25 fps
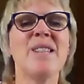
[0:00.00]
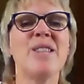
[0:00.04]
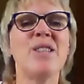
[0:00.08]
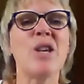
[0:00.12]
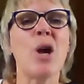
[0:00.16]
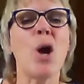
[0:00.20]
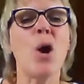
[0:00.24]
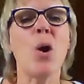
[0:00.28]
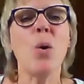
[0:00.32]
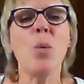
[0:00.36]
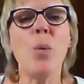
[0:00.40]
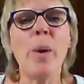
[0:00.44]

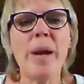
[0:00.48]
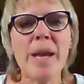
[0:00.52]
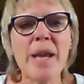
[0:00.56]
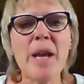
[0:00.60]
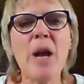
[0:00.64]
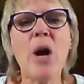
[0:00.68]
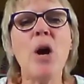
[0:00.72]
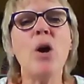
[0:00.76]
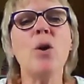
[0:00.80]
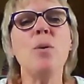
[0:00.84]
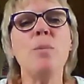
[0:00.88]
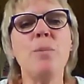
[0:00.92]
So we
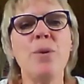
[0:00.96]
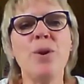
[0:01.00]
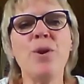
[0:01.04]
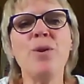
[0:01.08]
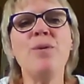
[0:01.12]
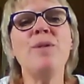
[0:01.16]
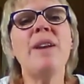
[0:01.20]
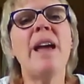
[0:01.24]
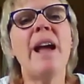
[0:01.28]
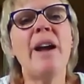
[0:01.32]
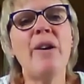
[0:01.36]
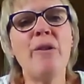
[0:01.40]
hope
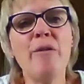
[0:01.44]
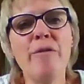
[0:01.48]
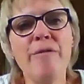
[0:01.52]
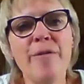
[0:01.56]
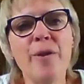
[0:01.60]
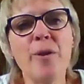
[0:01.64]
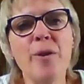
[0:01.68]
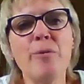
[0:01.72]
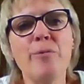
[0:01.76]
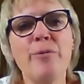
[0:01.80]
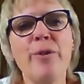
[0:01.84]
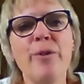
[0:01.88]
you now
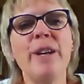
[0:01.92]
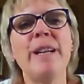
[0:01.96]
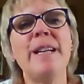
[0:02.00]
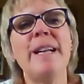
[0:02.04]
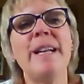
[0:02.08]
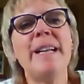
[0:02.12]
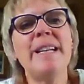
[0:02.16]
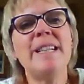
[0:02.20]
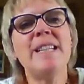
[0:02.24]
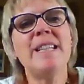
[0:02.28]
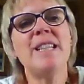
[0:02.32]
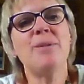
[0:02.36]
feel
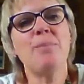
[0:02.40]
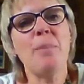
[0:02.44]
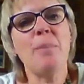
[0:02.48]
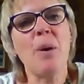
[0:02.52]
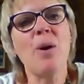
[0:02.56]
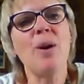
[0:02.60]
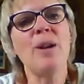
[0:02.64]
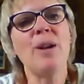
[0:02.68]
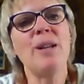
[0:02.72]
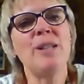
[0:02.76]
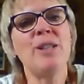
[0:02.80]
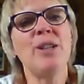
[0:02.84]
really
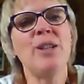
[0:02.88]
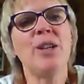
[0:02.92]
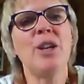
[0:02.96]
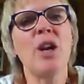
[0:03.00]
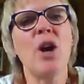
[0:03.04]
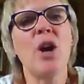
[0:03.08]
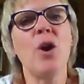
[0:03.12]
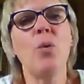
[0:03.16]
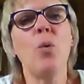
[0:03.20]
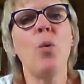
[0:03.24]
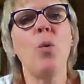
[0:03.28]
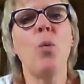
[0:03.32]
inspired to
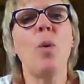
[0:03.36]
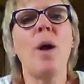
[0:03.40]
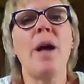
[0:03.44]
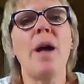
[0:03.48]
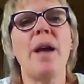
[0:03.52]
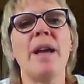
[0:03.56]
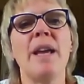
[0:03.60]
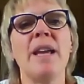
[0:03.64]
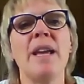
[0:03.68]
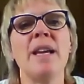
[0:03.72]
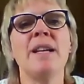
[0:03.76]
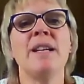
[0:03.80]
go
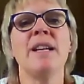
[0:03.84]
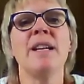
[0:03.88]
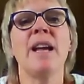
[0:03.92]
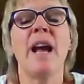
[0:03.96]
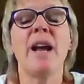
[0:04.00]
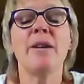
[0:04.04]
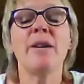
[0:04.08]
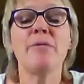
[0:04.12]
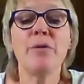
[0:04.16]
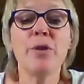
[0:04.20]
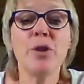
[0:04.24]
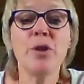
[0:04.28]
away
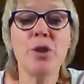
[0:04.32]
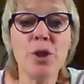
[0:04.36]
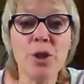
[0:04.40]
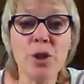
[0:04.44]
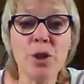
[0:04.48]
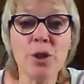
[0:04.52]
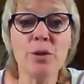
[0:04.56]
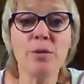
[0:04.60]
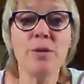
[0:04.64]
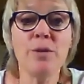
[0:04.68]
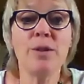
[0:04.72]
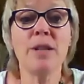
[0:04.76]
and
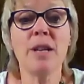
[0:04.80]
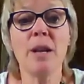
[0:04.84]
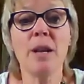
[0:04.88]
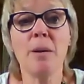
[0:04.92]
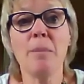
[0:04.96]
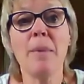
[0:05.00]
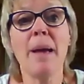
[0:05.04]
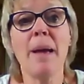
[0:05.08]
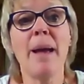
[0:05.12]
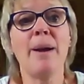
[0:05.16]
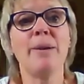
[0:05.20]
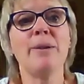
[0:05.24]
reduce the
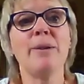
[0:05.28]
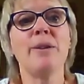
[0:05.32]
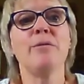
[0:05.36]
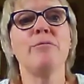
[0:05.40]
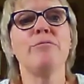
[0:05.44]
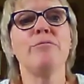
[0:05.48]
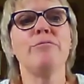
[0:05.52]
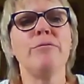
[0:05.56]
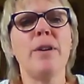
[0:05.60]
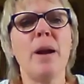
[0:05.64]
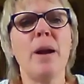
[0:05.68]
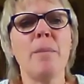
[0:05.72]
amount
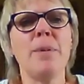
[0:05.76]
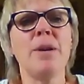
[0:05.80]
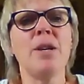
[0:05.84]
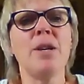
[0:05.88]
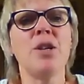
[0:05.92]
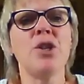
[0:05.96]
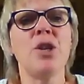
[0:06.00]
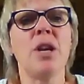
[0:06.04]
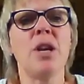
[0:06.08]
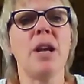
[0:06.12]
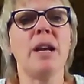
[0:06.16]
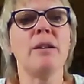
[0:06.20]
of
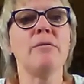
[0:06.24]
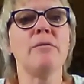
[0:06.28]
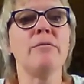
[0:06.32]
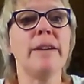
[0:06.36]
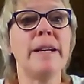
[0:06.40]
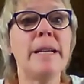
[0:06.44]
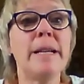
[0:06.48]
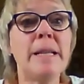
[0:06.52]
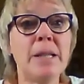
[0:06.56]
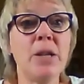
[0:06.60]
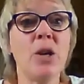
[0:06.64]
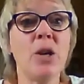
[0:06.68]
rubbish and
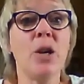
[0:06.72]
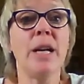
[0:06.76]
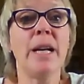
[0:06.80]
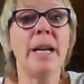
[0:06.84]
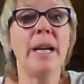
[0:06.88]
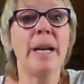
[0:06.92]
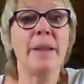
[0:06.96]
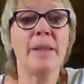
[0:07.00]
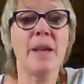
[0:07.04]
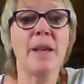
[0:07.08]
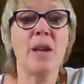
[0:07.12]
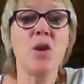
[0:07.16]

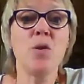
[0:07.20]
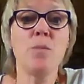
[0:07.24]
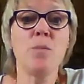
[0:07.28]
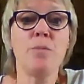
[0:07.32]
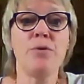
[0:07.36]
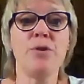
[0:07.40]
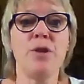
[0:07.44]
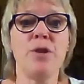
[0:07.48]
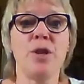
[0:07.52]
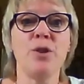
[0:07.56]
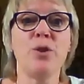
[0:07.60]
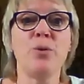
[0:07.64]
recycling that you
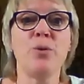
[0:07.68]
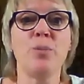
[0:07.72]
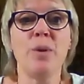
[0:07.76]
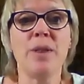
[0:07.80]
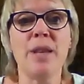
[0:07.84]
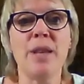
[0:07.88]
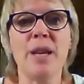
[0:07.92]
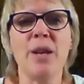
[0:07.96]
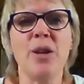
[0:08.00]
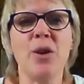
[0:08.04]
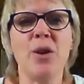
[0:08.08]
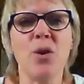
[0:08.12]
produce
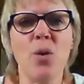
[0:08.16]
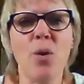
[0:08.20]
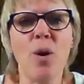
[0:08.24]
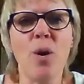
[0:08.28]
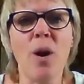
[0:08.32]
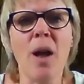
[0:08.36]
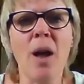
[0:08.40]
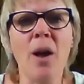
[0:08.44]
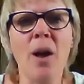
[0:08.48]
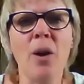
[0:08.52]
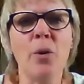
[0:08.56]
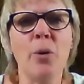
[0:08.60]
within your
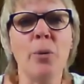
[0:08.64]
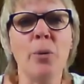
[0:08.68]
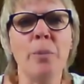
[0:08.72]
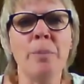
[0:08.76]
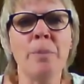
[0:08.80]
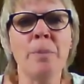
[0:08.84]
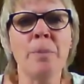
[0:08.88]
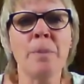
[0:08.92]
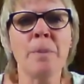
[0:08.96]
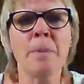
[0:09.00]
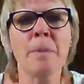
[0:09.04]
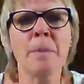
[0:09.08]

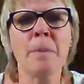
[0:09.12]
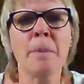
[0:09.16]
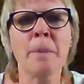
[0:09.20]
home.